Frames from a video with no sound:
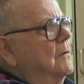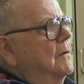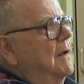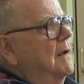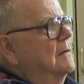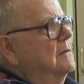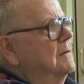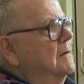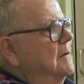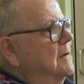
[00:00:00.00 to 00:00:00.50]
you
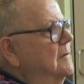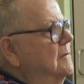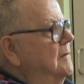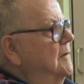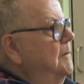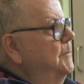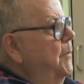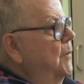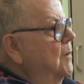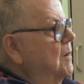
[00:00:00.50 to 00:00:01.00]
get the
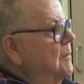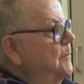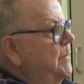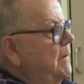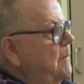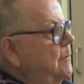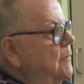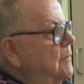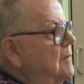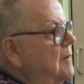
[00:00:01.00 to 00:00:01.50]
Tea Party
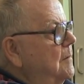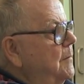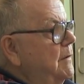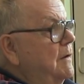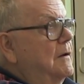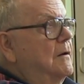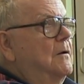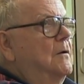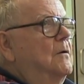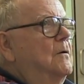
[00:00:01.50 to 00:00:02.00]
people
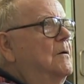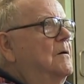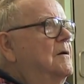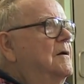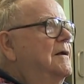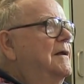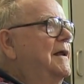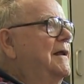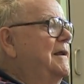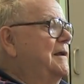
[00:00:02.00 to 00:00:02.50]
coming
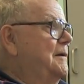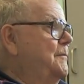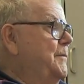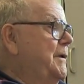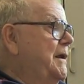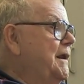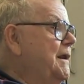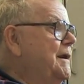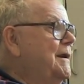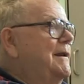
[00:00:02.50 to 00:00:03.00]
along, getting
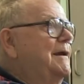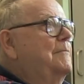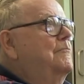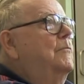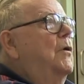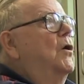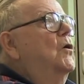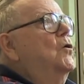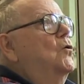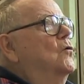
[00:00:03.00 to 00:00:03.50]
immediately
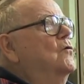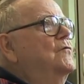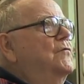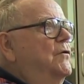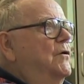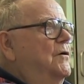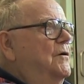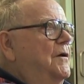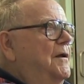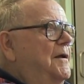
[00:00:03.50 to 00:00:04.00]
bought
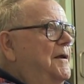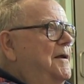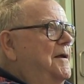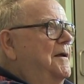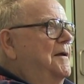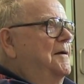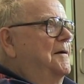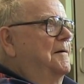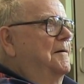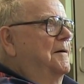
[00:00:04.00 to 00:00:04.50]
over
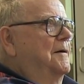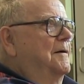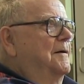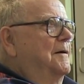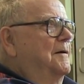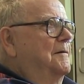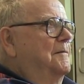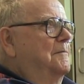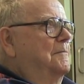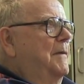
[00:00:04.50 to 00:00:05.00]

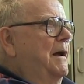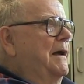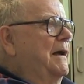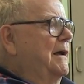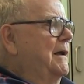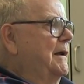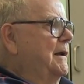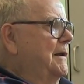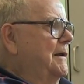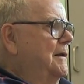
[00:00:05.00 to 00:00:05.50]

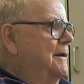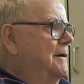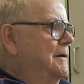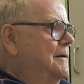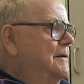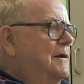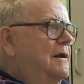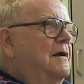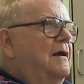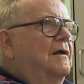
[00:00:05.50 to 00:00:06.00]
by
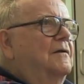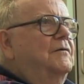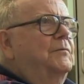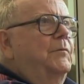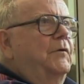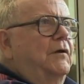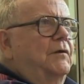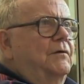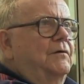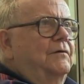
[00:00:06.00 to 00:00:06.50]
the Koch
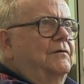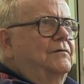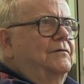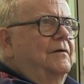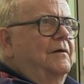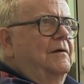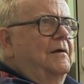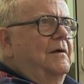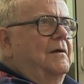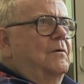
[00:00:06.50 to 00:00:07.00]

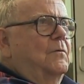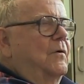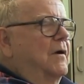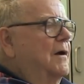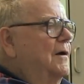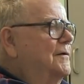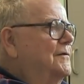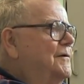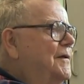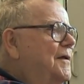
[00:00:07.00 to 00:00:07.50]
brothers,
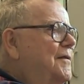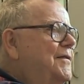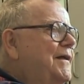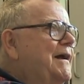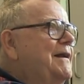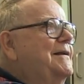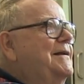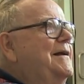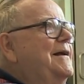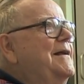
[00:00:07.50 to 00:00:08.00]
whereas
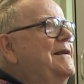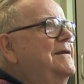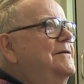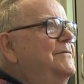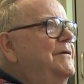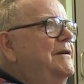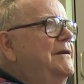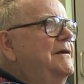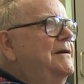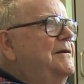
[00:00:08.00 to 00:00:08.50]
that kind
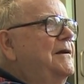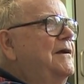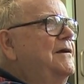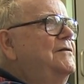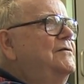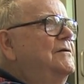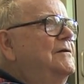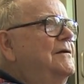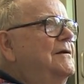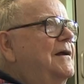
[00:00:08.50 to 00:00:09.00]
of
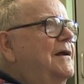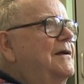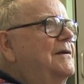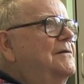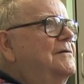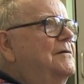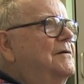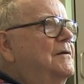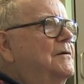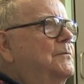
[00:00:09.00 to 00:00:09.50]
indignation
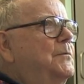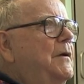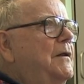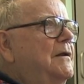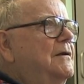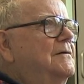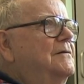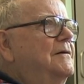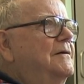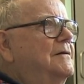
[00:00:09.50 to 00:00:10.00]
against the
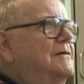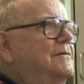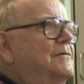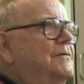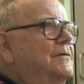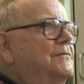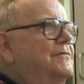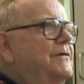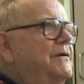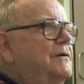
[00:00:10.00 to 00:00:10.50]
policies
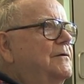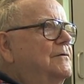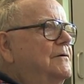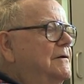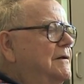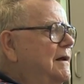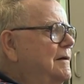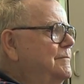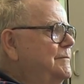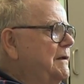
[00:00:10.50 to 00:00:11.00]
of the
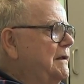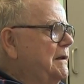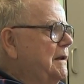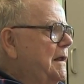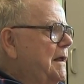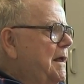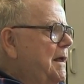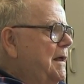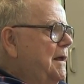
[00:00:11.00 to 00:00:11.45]
federal government